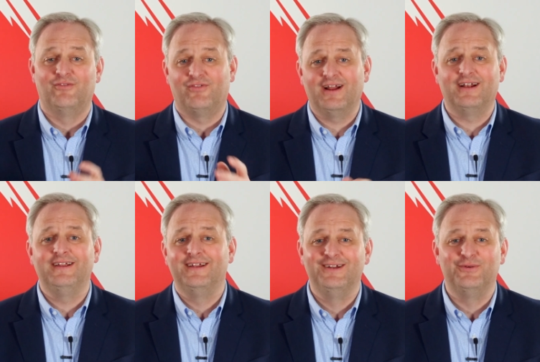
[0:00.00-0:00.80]

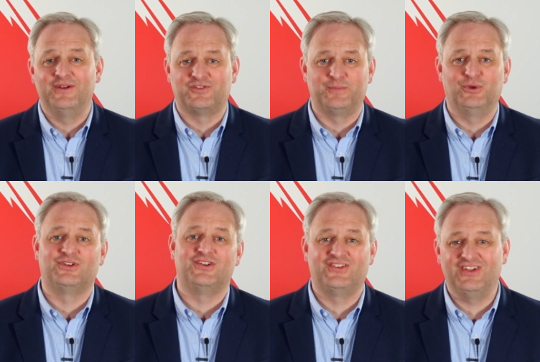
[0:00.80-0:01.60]
Finally, we have
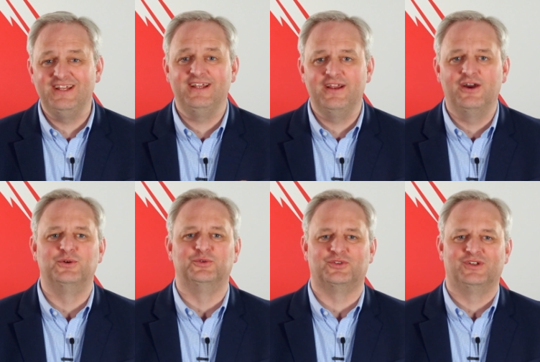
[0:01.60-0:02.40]
supported
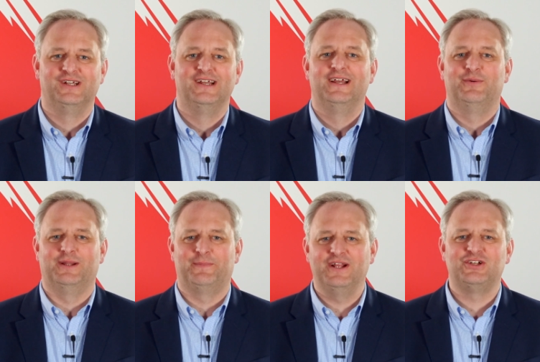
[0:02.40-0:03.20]
CEOs when
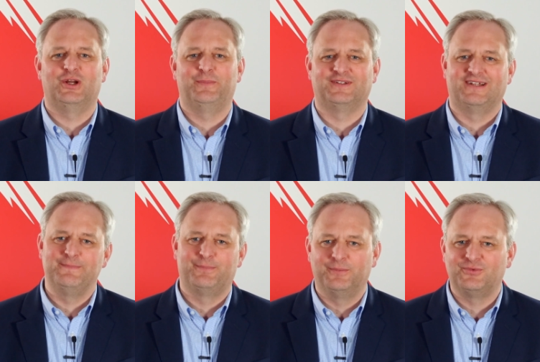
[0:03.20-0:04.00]
the paint shop has an
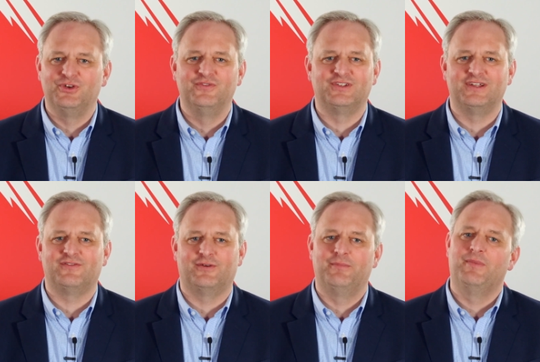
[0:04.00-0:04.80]
impromptu visit
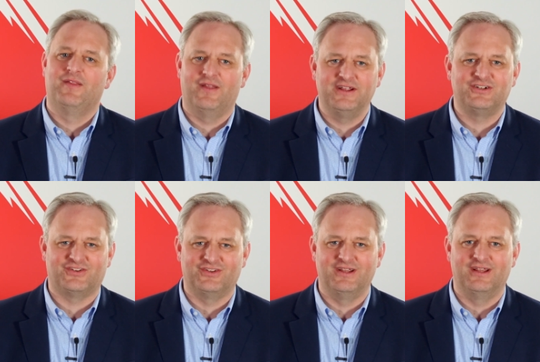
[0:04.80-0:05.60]
from the
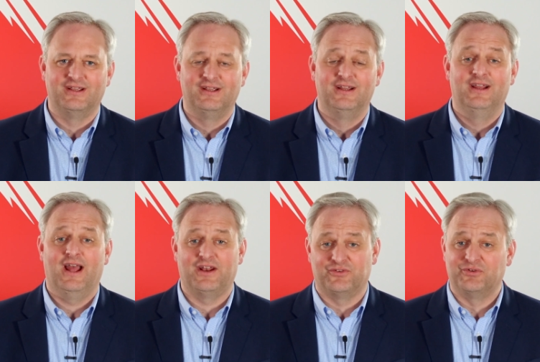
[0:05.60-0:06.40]
HSE,
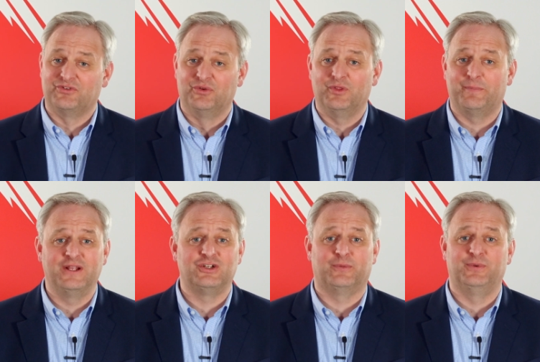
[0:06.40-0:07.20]
and as a result the
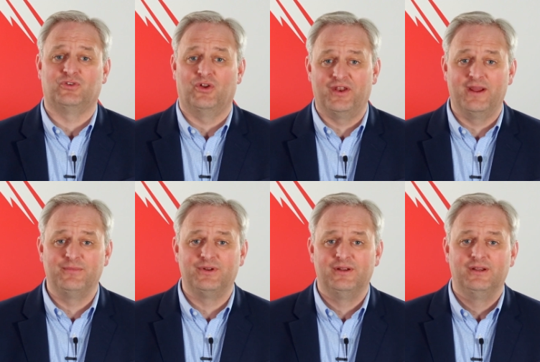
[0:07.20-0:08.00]
paint shop is
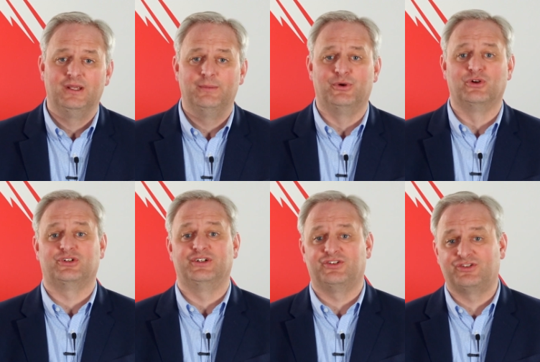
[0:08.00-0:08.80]
condemned,
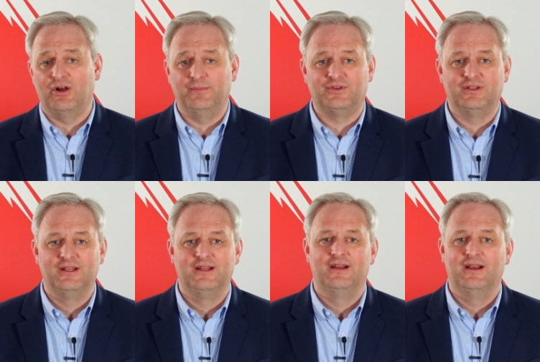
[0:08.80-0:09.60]
production is stopped,
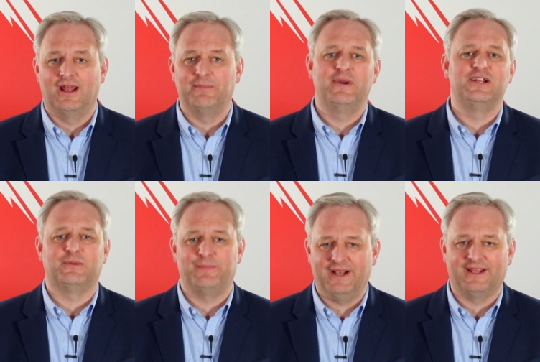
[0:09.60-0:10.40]
and a
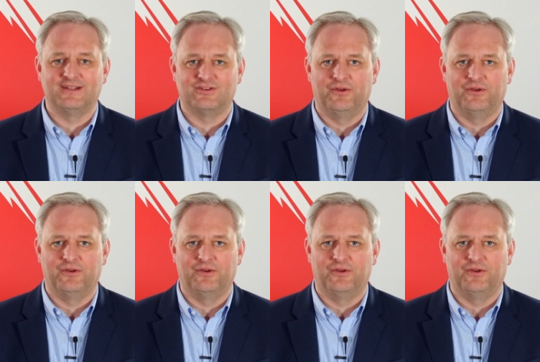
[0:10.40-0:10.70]
major panic is